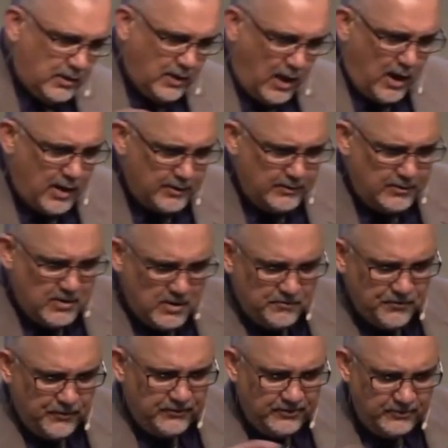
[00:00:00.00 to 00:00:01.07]
God
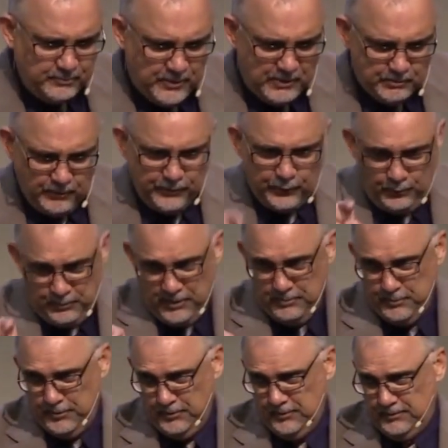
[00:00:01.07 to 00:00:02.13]
comforts his people through
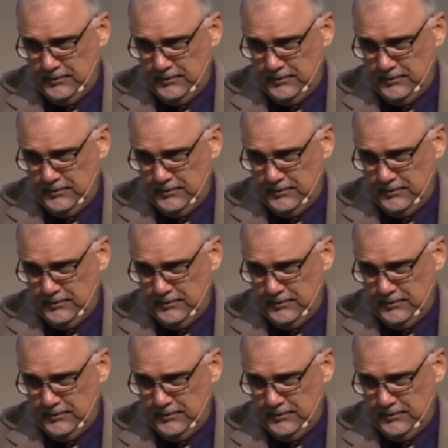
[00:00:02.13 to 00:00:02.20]
people.